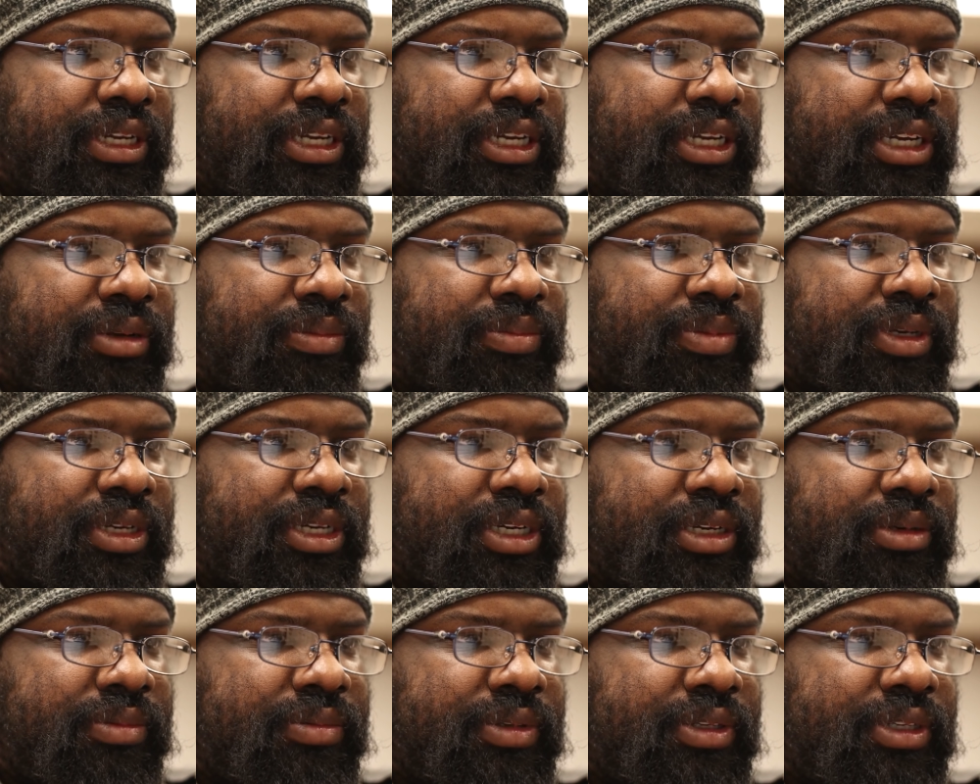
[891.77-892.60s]
it
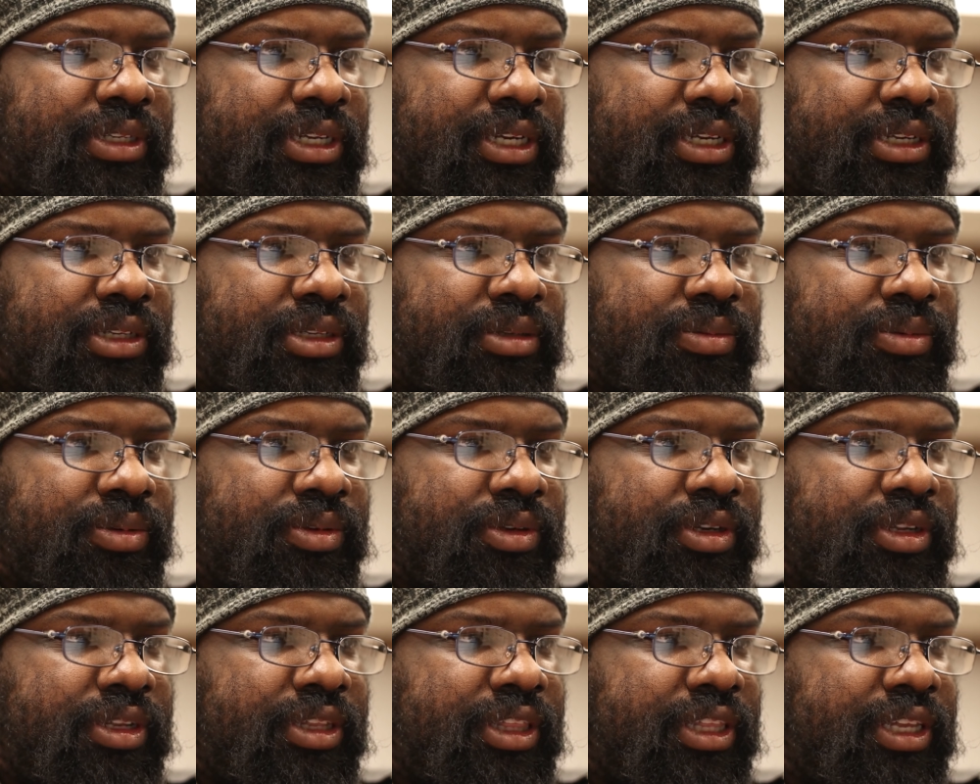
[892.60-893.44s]
becomes sensible
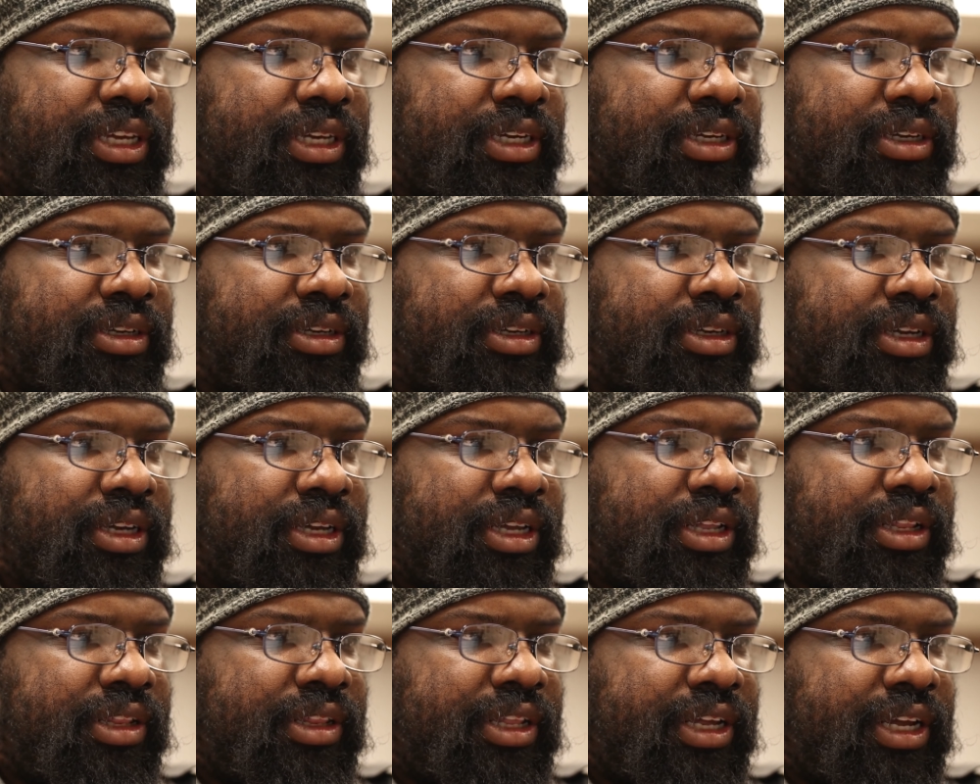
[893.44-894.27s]
to think
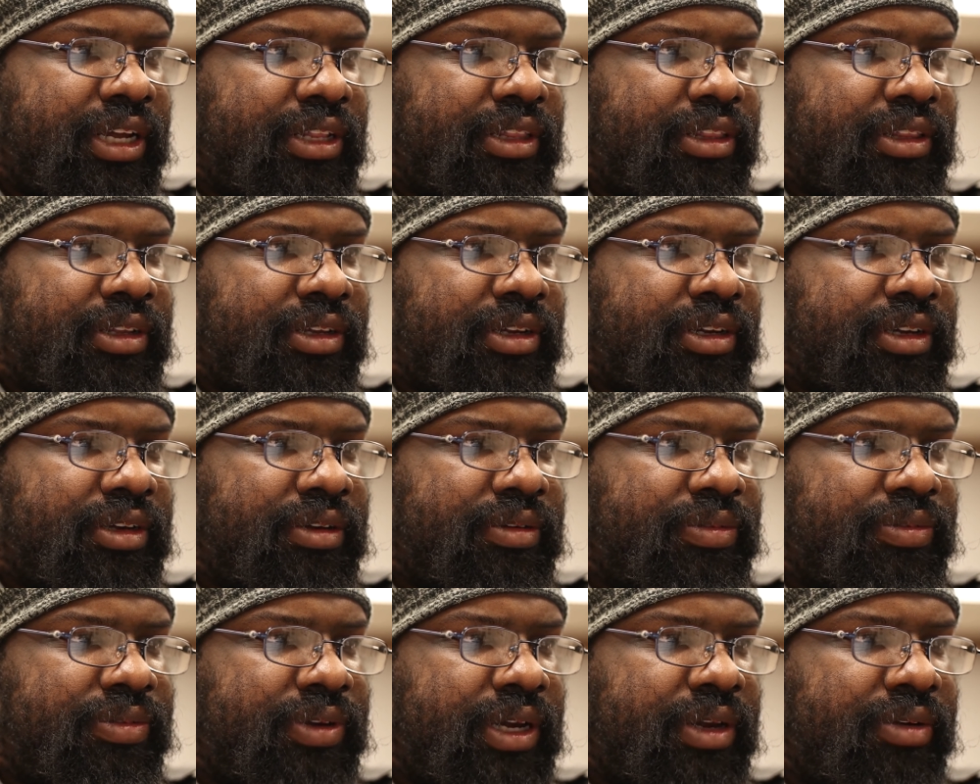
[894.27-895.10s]
that
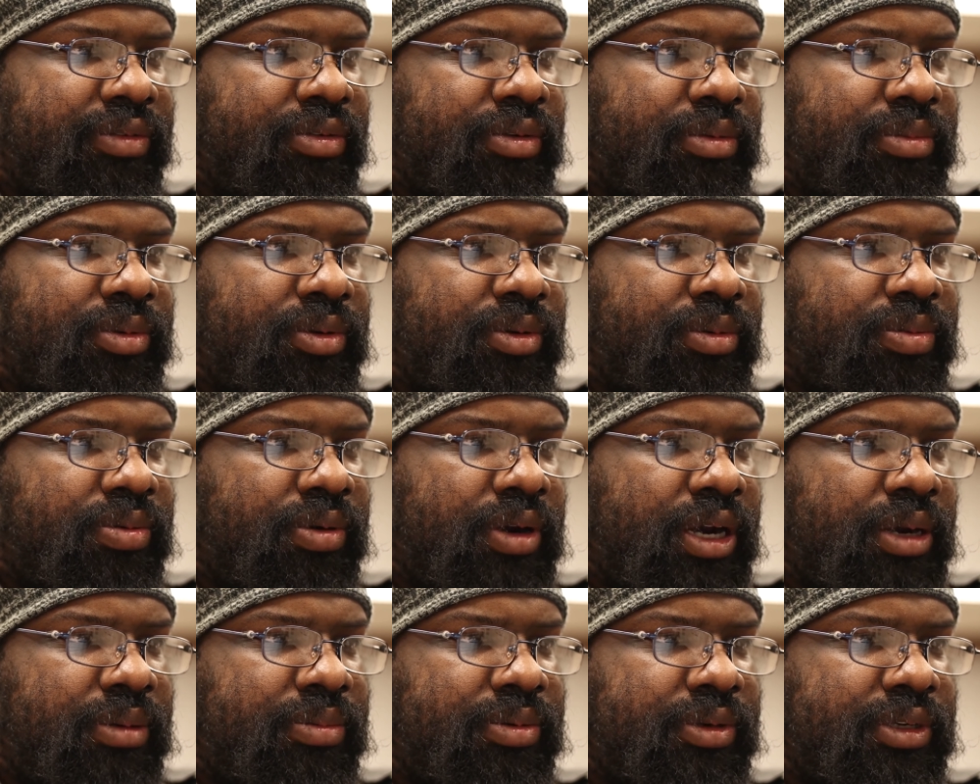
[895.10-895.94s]
the favorable
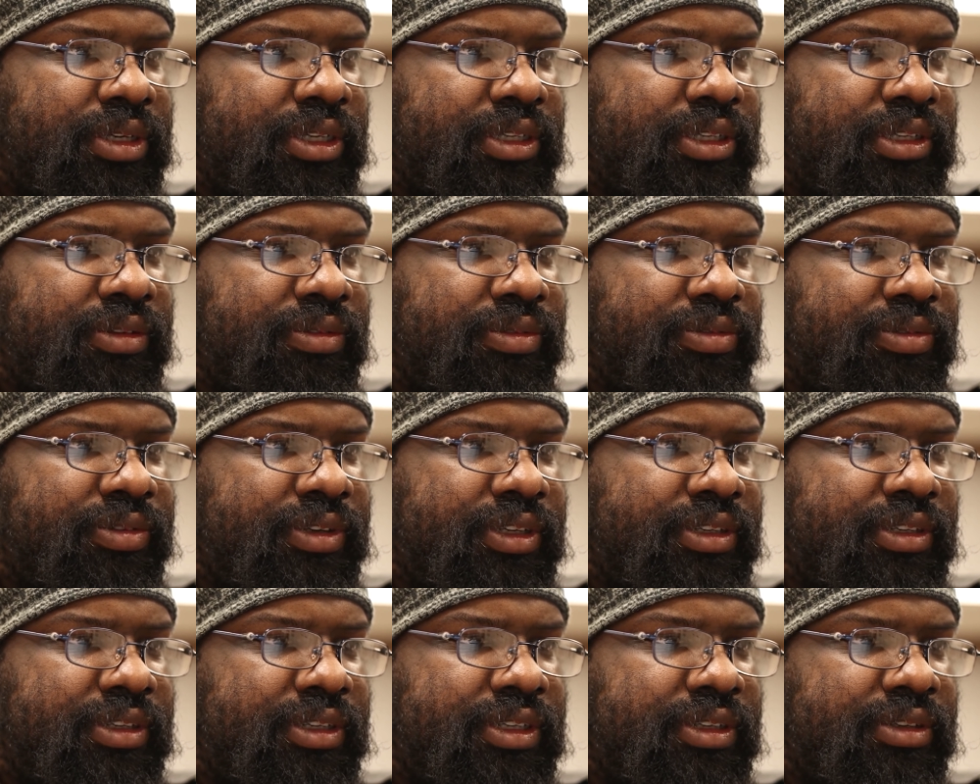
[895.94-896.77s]
properties of
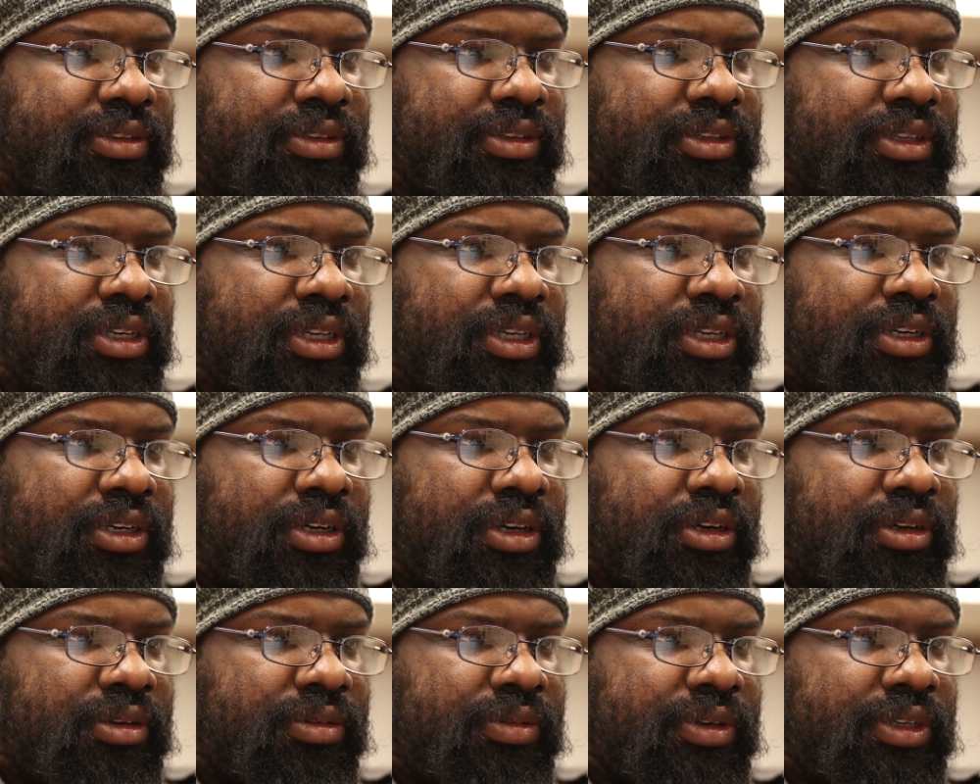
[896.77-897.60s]
physics
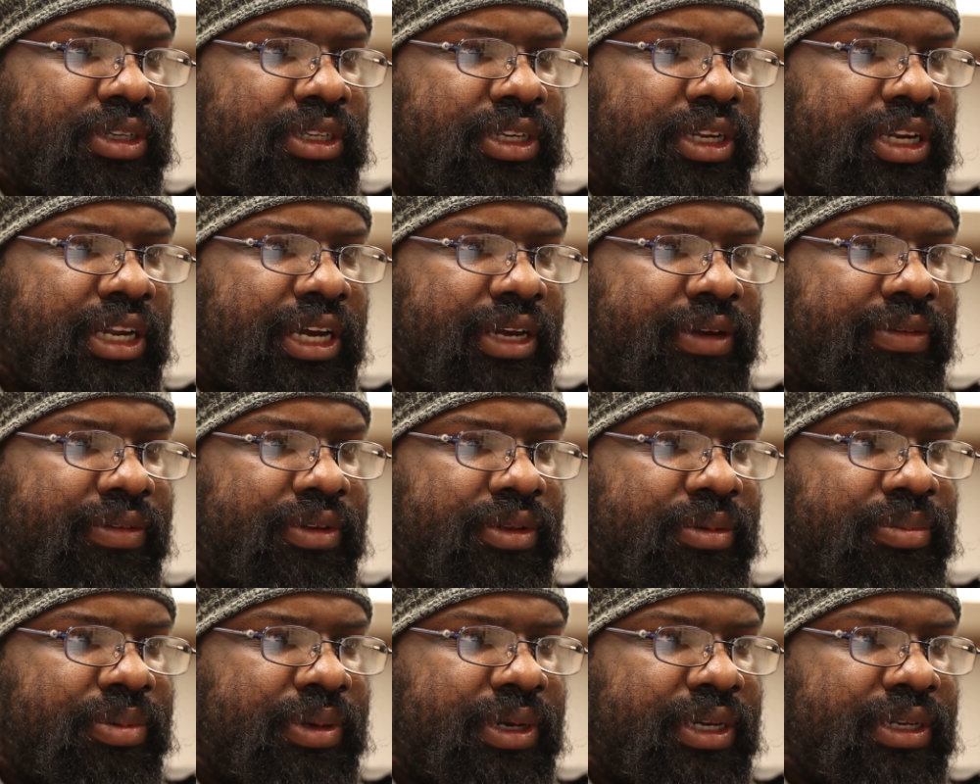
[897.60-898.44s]
on which life
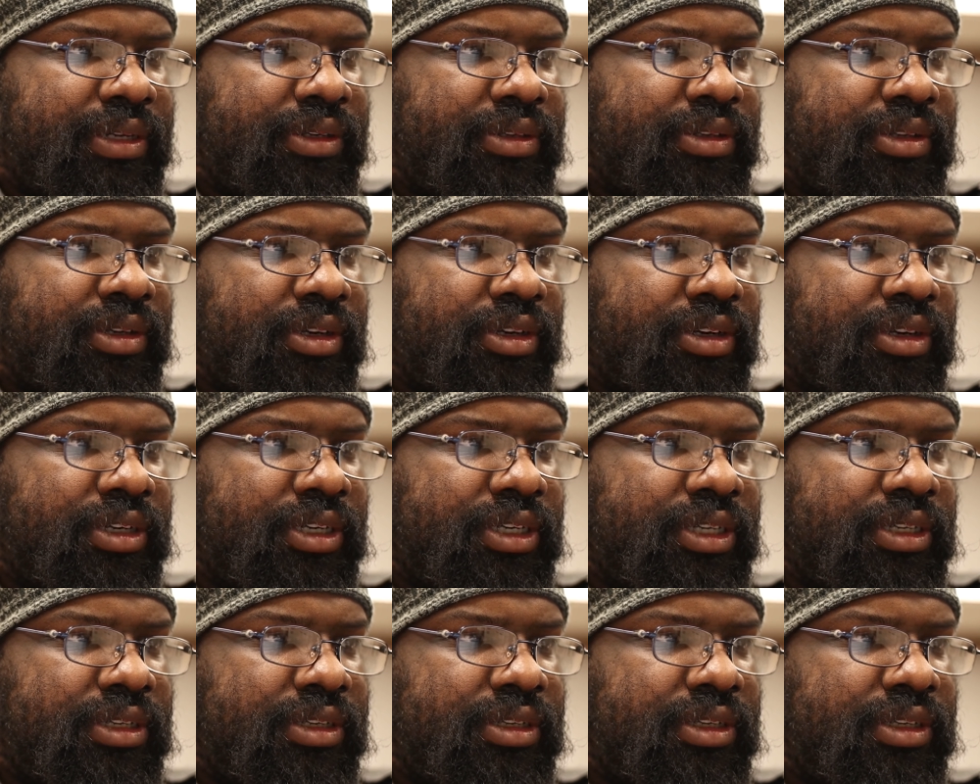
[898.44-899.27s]
depends are
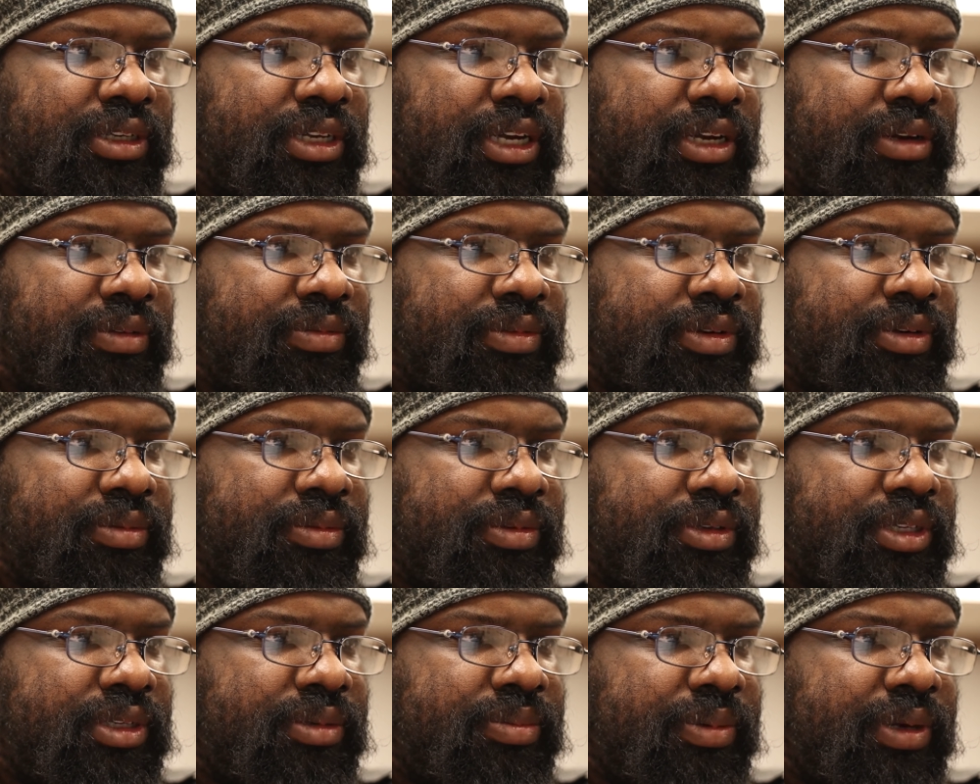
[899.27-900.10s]
in every
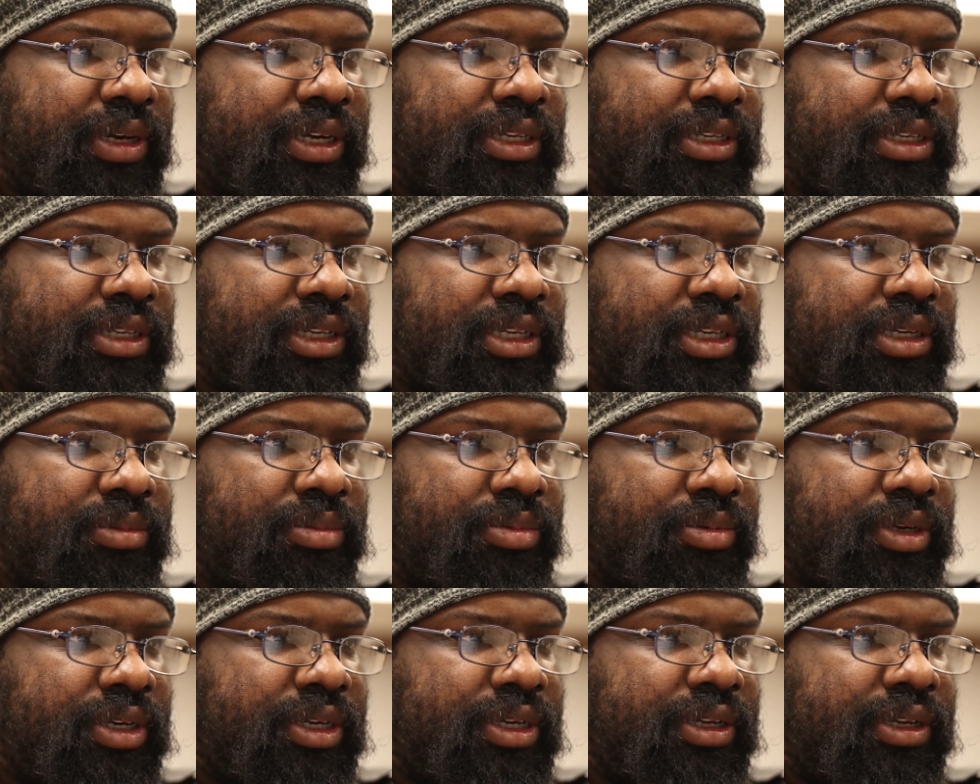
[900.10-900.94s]
respect
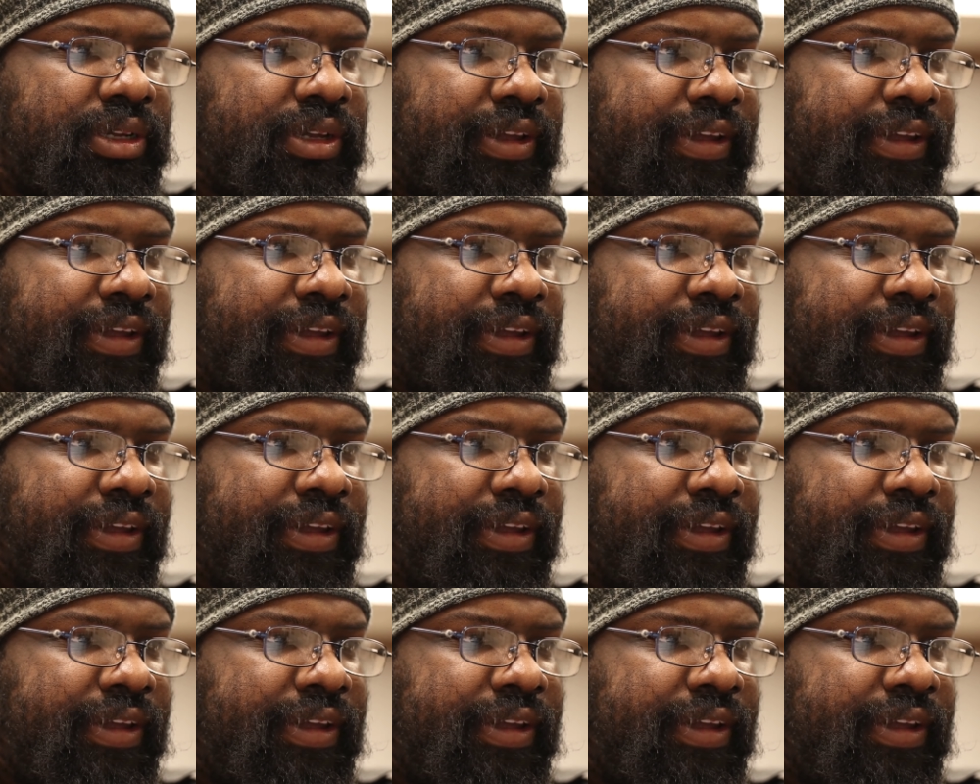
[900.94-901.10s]
deliberate.